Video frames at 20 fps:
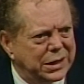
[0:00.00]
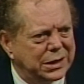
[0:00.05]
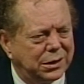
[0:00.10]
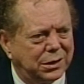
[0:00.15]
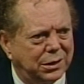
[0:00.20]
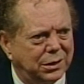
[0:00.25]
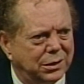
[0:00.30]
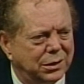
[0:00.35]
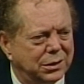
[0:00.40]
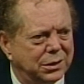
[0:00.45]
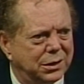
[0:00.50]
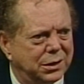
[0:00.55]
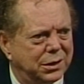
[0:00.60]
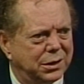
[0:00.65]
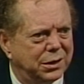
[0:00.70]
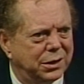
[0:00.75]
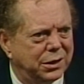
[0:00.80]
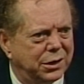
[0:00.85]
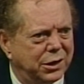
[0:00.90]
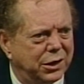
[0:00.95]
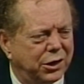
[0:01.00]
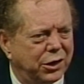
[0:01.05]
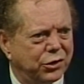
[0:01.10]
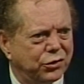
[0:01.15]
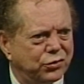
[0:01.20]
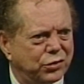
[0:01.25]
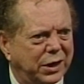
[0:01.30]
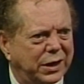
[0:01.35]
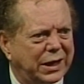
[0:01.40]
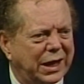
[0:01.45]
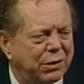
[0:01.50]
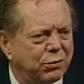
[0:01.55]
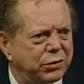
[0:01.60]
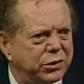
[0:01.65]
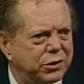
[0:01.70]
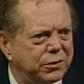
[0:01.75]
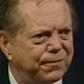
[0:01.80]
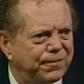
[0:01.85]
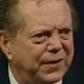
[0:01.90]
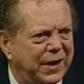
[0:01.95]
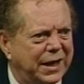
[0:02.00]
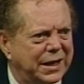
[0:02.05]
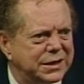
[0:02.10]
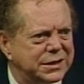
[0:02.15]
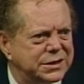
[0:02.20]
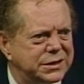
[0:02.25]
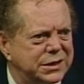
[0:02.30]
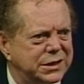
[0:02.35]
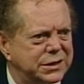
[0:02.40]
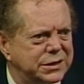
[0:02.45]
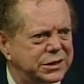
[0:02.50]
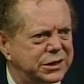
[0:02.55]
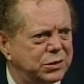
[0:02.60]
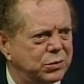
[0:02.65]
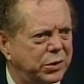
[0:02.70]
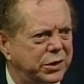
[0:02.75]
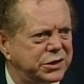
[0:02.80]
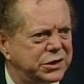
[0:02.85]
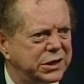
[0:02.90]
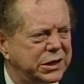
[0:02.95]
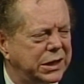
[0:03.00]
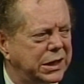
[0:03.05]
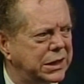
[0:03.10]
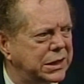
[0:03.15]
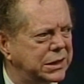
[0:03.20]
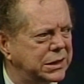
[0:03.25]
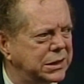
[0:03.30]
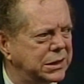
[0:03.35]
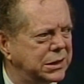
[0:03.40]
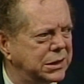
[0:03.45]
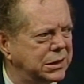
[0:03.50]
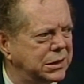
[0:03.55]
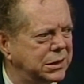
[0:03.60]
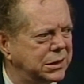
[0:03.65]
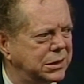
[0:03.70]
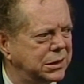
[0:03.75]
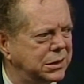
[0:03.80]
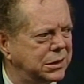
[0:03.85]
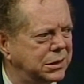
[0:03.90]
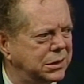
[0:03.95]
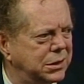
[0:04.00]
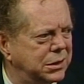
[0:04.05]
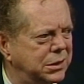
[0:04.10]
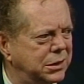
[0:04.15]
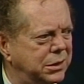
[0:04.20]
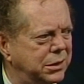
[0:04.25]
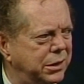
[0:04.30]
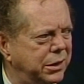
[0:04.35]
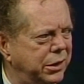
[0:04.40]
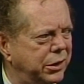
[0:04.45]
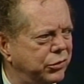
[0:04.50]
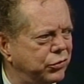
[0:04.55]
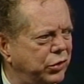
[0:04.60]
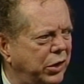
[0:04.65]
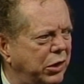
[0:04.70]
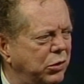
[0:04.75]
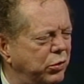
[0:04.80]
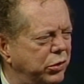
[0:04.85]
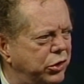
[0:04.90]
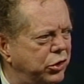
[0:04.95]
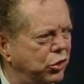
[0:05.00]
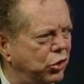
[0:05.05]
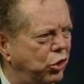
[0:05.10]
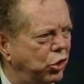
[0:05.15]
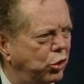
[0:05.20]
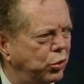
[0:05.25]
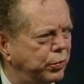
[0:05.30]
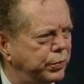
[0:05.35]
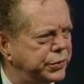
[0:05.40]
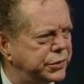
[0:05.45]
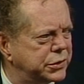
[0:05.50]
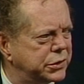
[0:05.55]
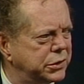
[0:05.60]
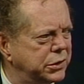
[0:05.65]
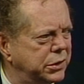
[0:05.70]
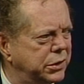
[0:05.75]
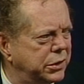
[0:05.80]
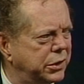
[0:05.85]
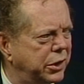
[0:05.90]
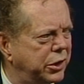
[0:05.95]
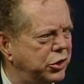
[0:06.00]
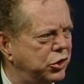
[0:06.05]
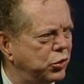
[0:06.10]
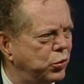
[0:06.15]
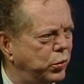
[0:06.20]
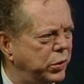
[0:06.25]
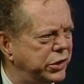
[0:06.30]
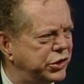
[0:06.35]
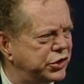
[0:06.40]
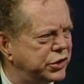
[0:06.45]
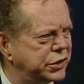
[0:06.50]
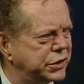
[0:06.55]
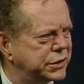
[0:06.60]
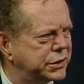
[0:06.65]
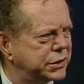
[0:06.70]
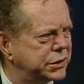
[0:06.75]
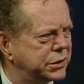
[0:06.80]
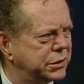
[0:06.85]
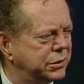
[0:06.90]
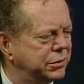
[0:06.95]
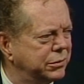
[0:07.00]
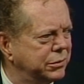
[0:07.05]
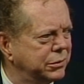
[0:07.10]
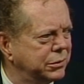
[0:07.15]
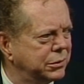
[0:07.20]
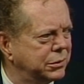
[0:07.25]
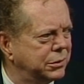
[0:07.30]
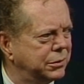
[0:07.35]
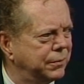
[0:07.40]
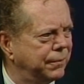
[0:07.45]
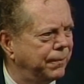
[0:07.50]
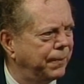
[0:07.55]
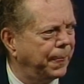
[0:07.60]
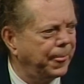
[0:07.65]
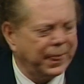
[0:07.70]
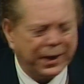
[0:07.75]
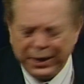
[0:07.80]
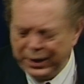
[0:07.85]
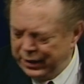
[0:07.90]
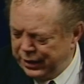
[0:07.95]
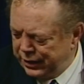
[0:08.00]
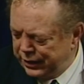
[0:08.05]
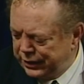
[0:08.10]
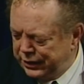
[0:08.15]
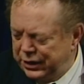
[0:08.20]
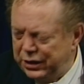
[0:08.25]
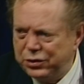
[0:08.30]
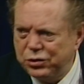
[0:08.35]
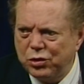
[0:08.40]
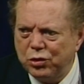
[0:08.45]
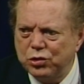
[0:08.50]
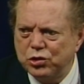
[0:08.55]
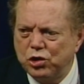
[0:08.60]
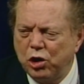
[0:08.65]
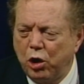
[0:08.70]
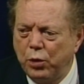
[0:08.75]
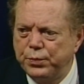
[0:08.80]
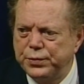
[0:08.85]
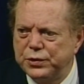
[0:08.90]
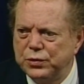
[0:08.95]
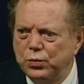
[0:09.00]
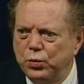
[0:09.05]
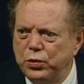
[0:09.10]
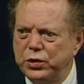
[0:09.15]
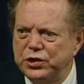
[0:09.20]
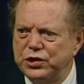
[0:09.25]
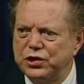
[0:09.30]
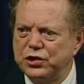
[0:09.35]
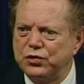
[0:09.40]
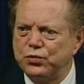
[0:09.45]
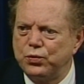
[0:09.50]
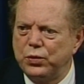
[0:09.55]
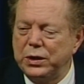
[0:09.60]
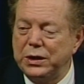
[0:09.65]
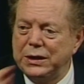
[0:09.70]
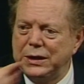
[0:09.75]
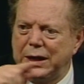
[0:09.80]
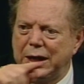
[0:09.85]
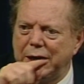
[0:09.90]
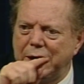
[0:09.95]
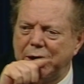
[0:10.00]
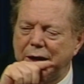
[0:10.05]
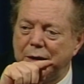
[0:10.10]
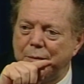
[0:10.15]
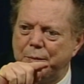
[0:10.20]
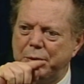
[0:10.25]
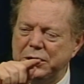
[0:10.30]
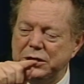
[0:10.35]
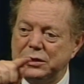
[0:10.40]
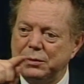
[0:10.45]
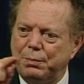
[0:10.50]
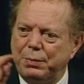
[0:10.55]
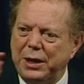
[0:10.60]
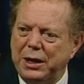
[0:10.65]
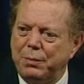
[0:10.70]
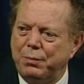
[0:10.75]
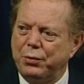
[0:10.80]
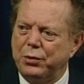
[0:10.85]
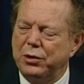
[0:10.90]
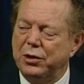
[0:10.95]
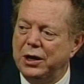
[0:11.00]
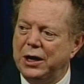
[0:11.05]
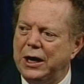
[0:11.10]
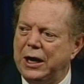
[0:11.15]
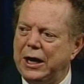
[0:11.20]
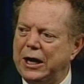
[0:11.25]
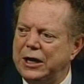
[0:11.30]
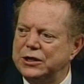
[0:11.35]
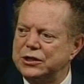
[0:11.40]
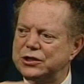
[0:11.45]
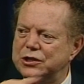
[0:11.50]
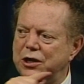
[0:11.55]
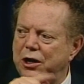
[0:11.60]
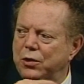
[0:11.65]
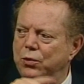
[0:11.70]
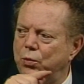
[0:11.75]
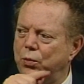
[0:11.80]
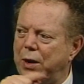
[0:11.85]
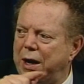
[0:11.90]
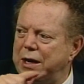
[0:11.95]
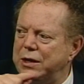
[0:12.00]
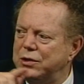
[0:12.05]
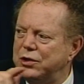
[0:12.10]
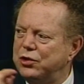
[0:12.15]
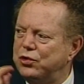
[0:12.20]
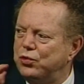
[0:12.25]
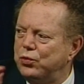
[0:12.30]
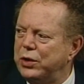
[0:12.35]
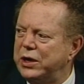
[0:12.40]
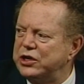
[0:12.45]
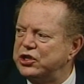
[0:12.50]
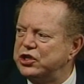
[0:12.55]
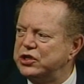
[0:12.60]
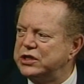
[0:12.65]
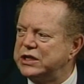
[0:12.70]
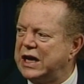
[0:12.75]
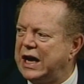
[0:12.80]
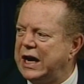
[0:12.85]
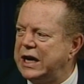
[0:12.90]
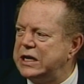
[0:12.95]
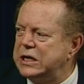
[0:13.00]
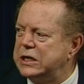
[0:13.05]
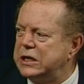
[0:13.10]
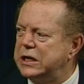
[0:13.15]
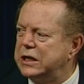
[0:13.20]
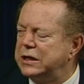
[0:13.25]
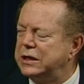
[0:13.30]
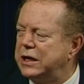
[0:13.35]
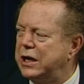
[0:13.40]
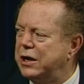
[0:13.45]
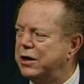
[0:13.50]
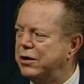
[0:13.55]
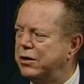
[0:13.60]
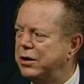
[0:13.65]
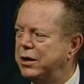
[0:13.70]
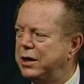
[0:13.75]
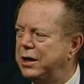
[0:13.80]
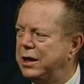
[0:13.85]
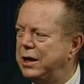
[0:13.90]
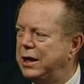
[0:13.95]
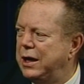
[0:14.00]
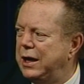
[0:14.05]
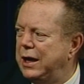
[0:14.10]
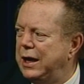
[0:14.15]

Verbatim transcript: real. Try that with your fantasy and see what you get. Try it with your hopes and your wishes. Get those hopes and wishes written down on a piece of paper and start writing the directions of how you get there